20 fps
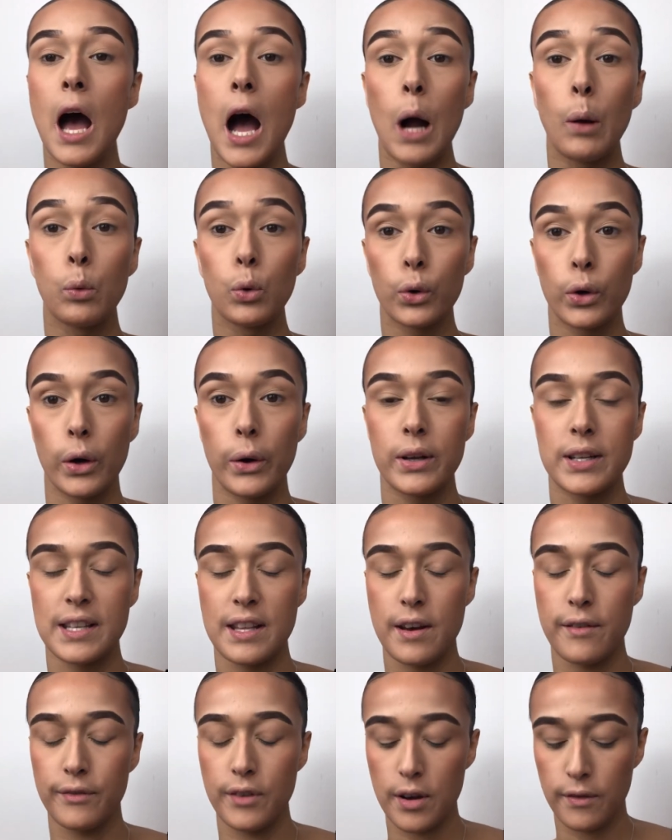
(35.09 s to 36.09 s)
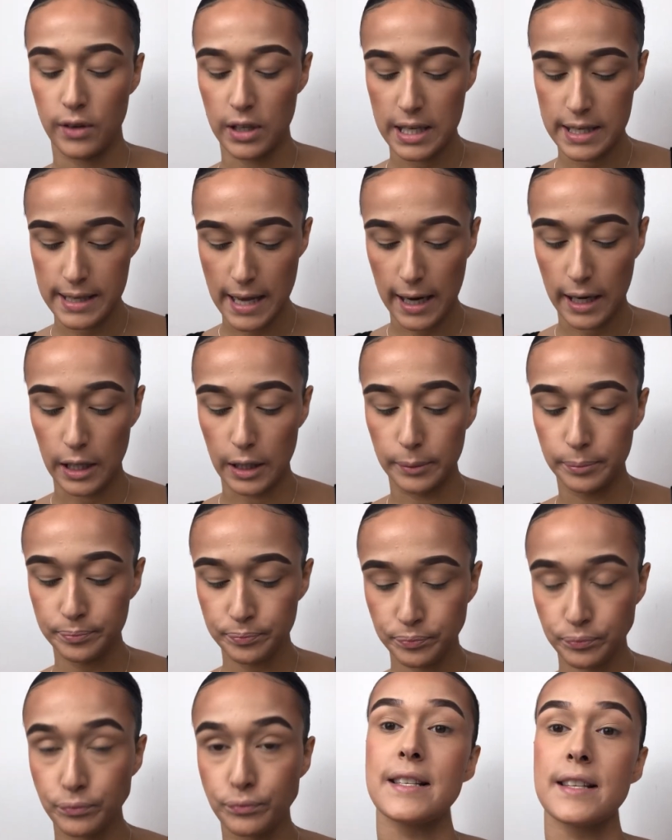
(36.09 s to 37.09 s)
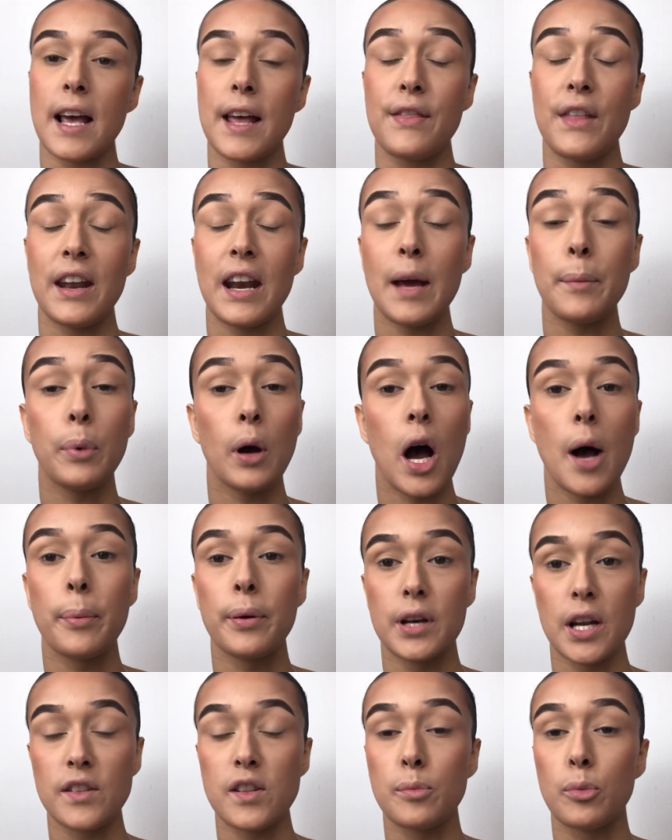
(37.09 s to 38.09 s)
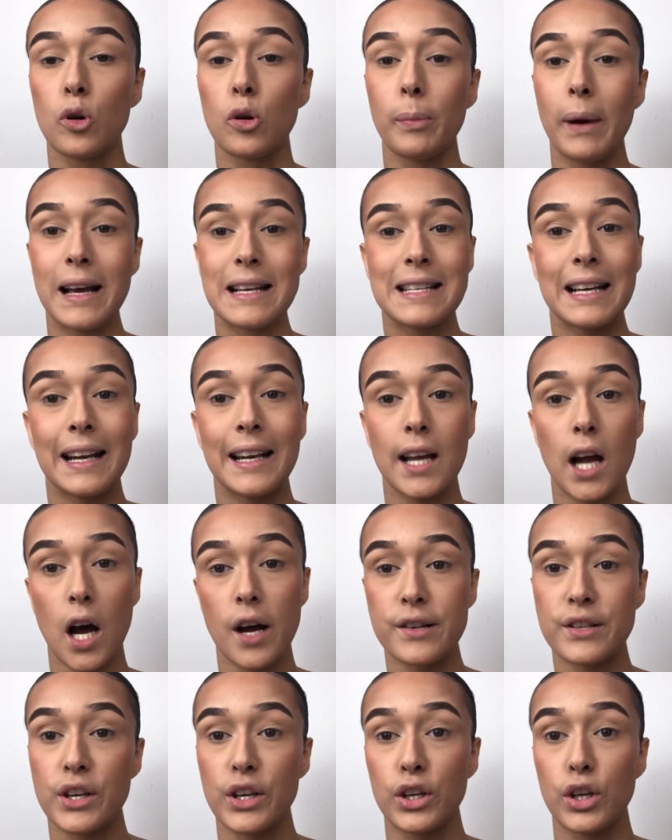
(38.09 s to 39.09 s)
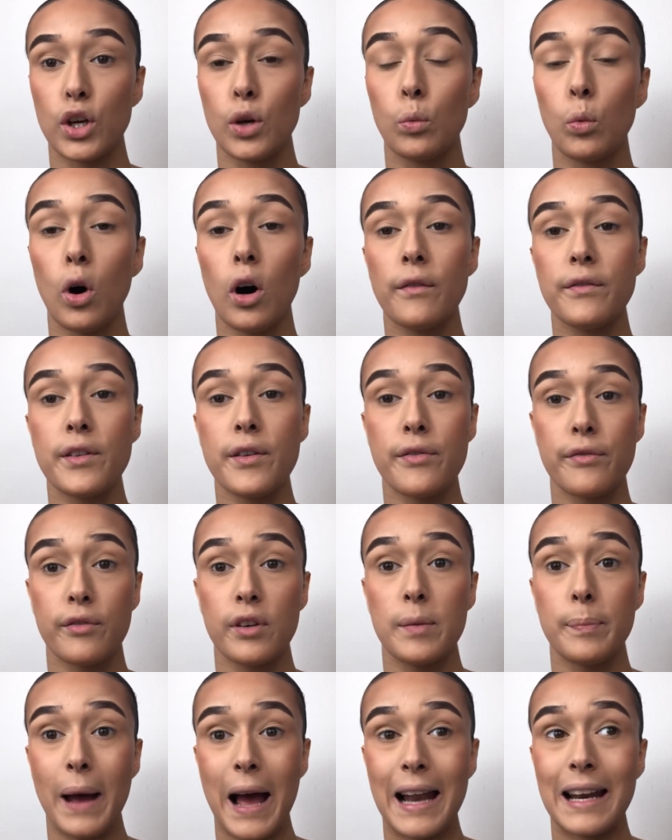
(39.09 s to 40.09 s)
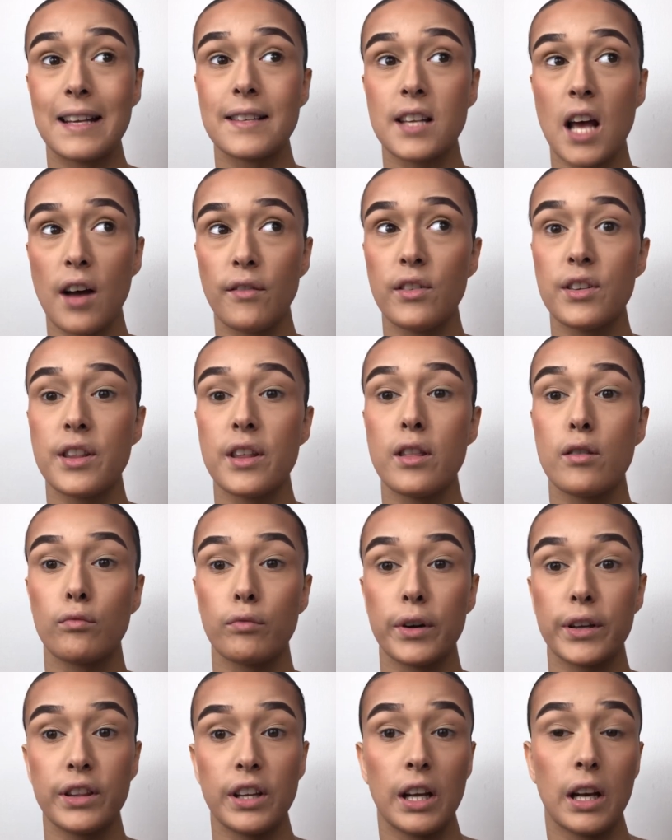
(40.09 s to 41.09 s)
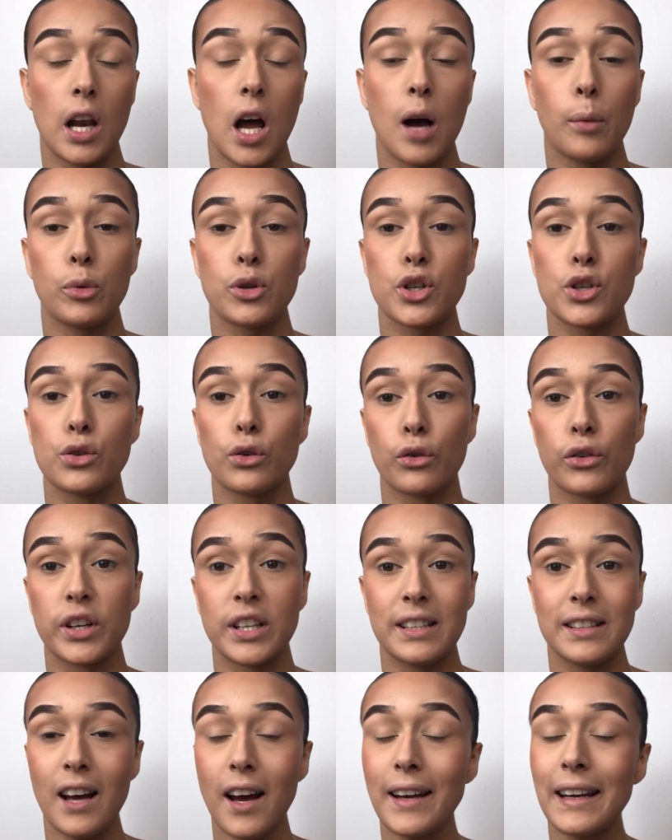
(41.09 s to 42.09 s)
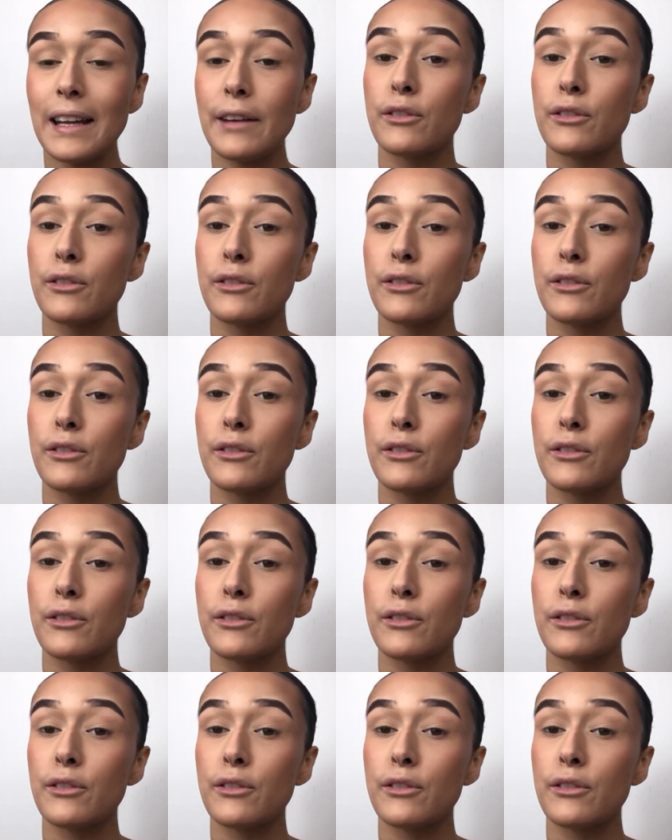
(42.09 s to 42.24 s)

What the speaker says: I will go into that further in a second. And then I put up another poll basically asking you what of the 3 palettes, other than the Ring the Alarm, which is already done.